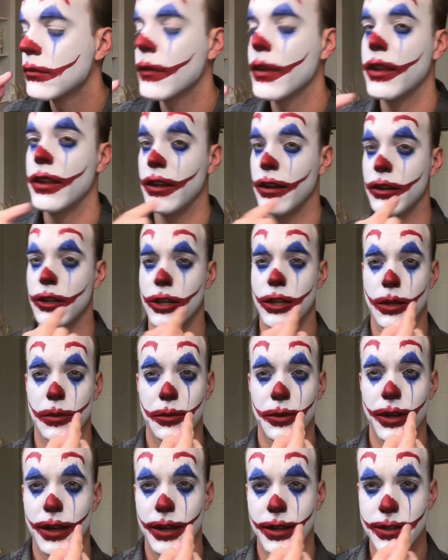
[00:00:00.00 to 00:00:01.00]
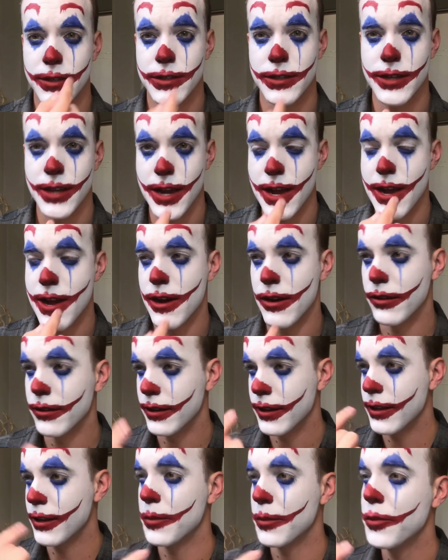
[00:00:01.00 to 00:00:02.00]
And then you're going to bring it down
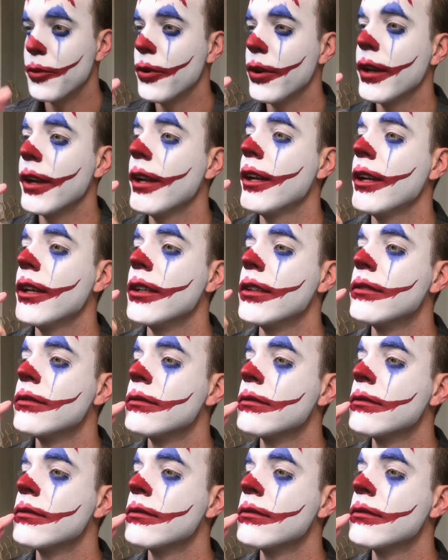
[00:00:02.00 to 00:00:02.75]
into a point here.